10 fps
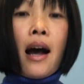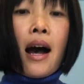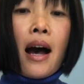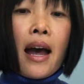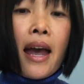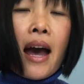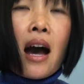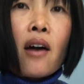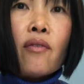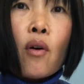I
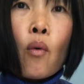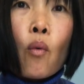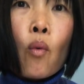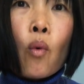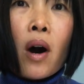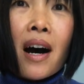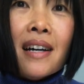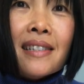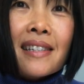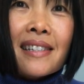have
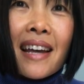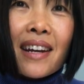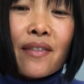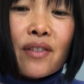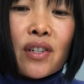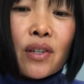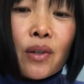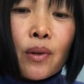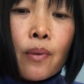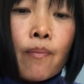1 set of
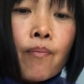2,